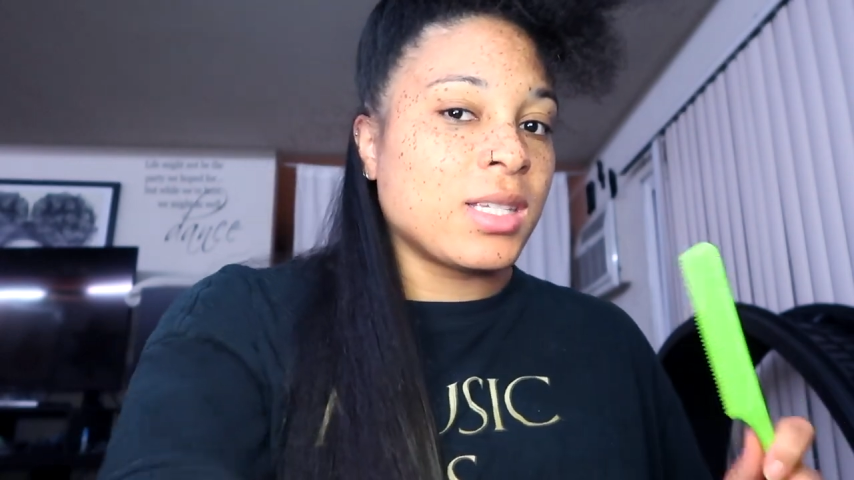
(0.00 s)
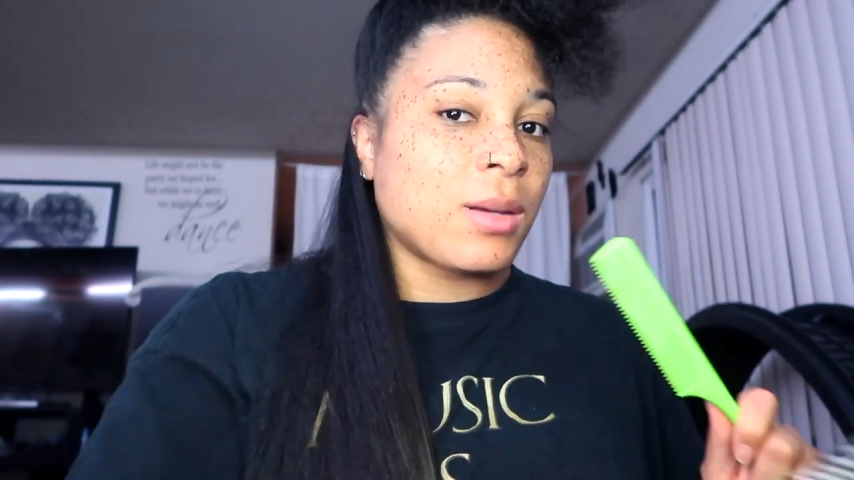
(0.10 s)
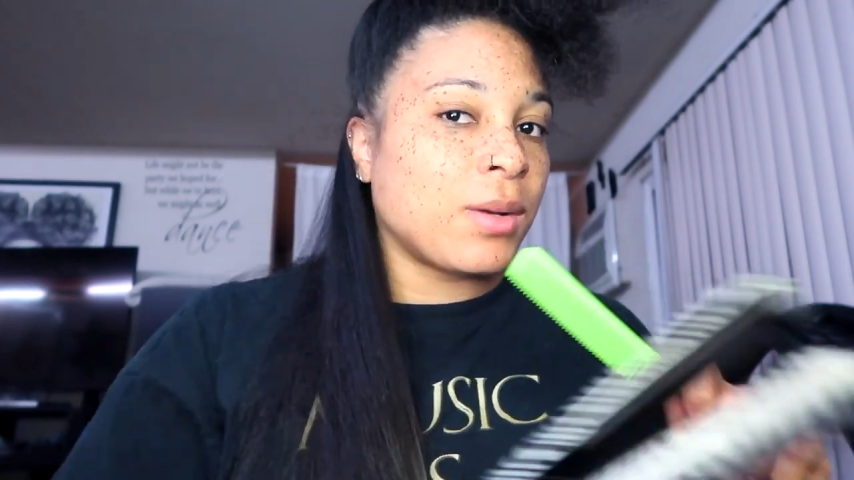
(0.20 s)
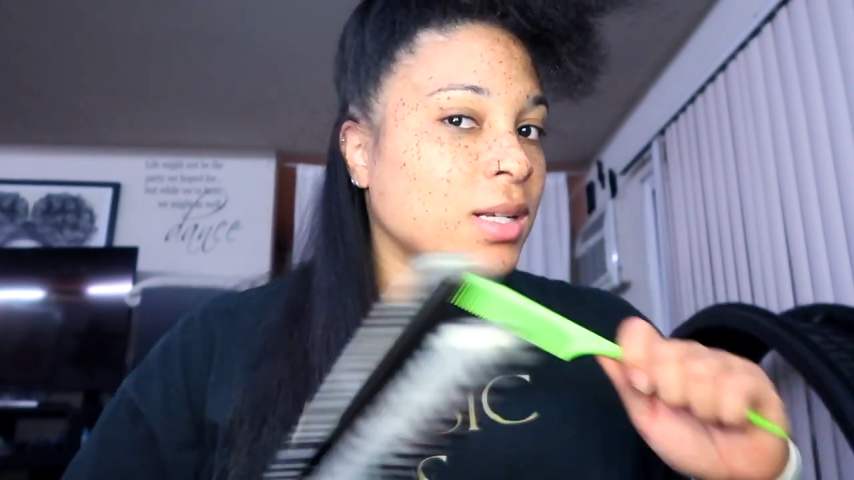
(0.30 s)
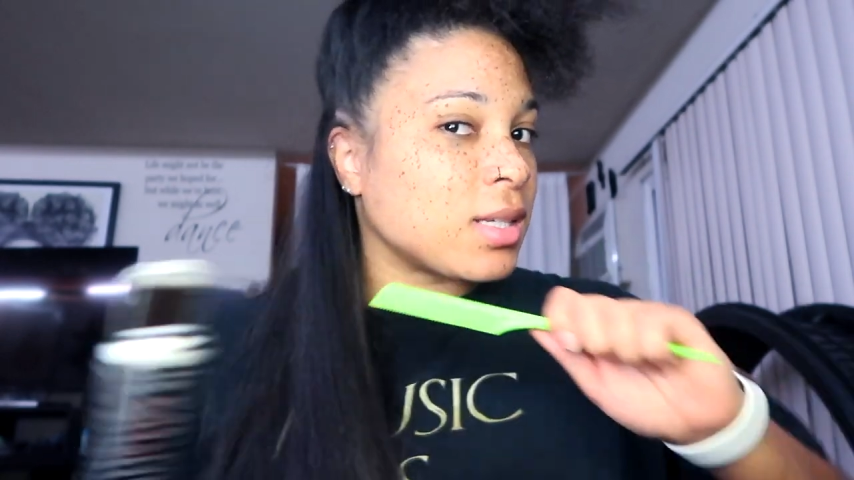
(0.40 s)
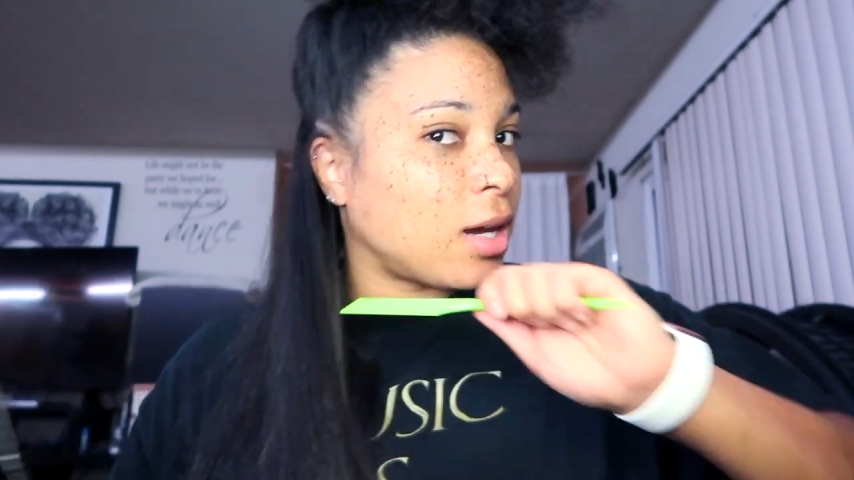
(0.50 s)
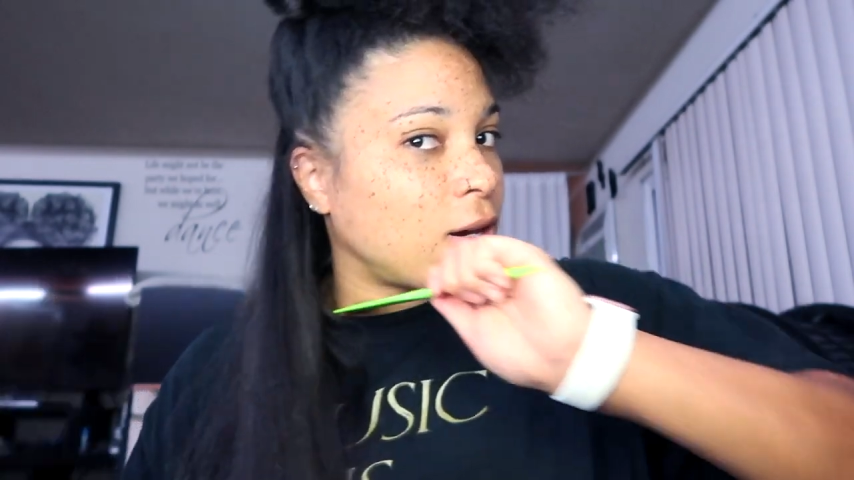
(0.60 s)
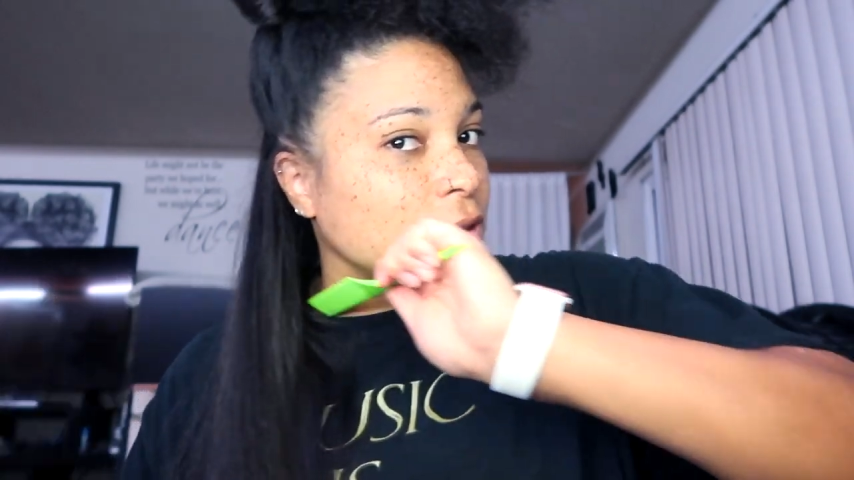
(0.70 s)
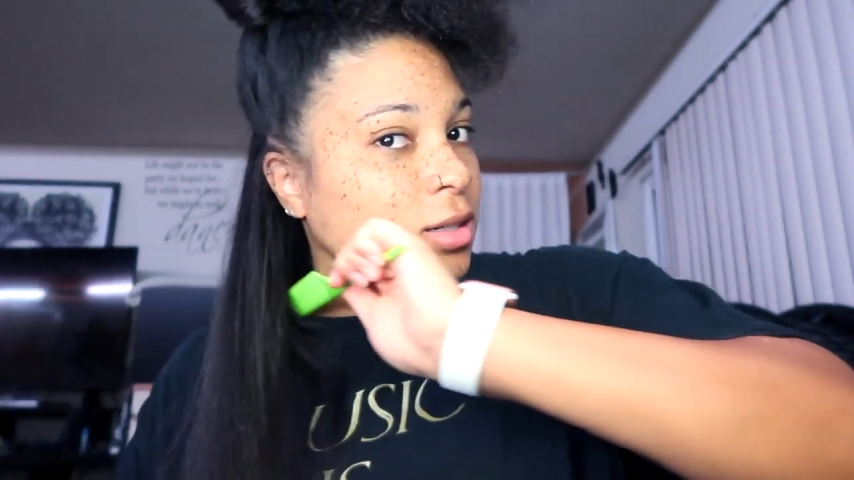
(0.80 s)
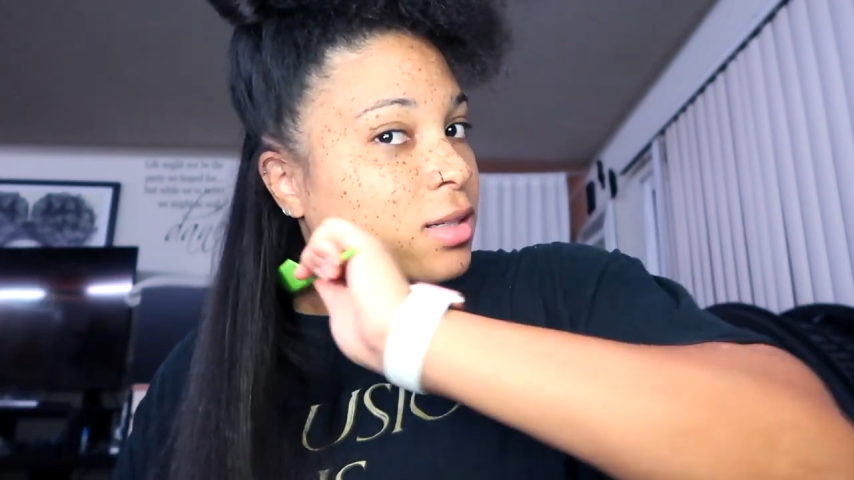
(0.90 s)
somebody's
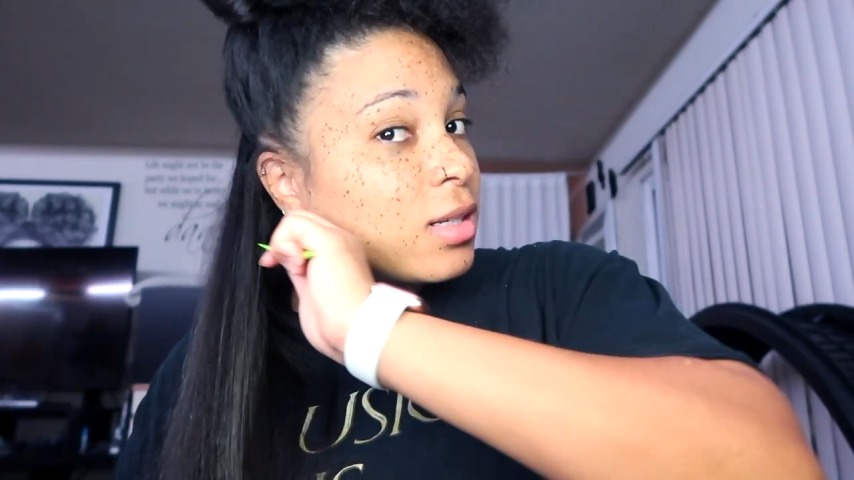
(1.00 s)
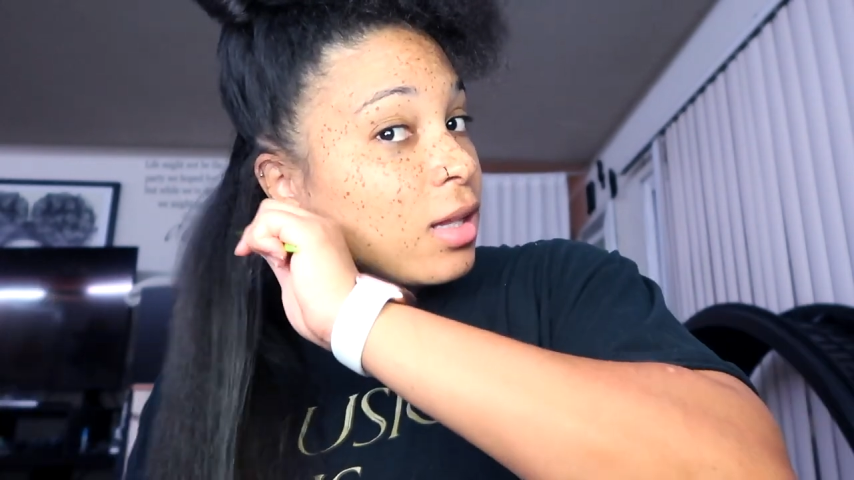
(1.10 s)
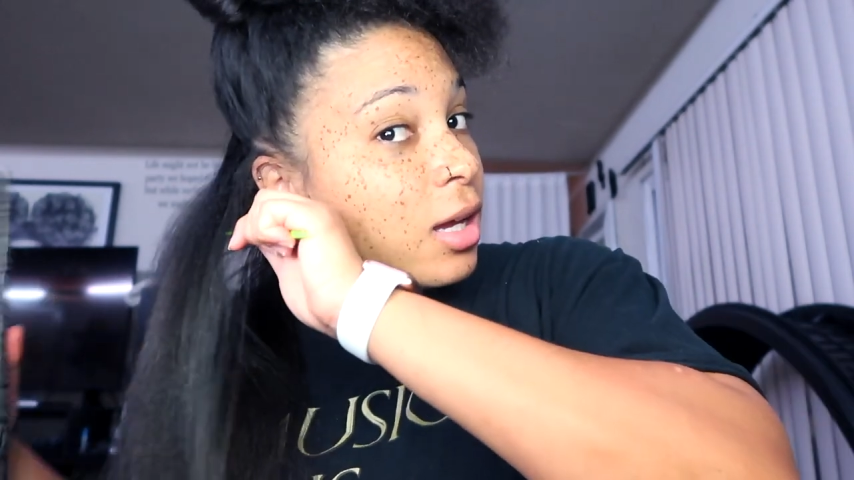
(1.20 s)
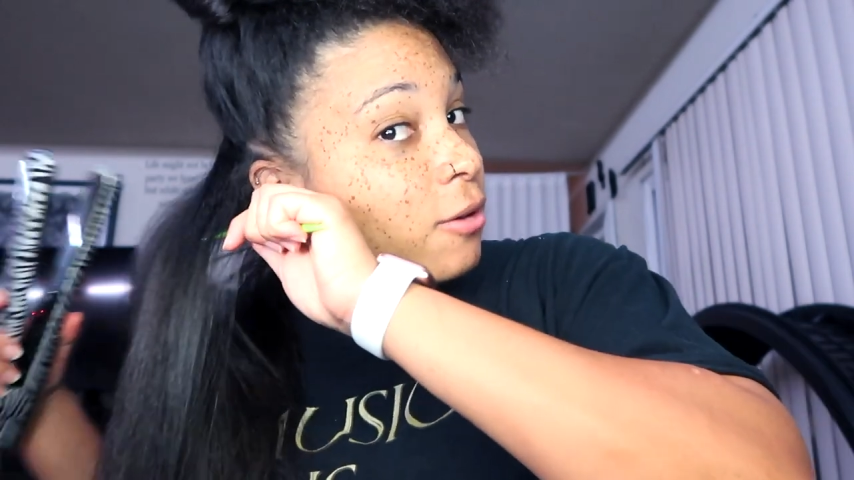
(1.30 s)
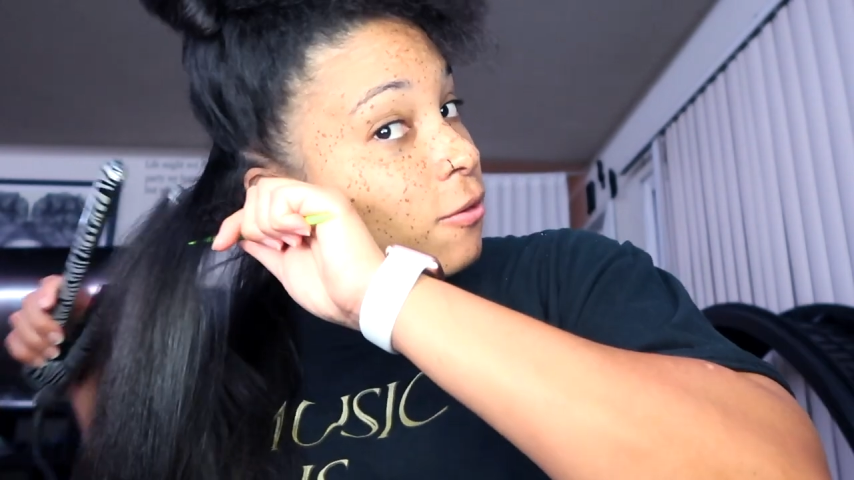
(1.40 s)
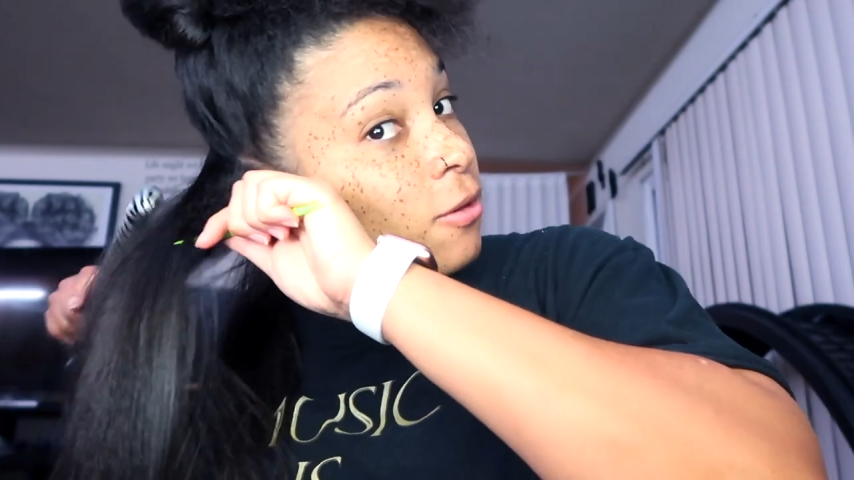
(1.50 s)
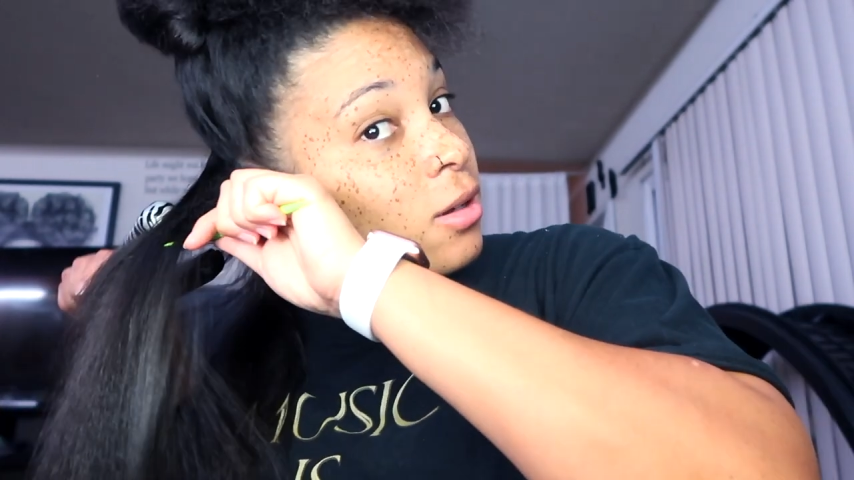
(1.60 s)
character into life.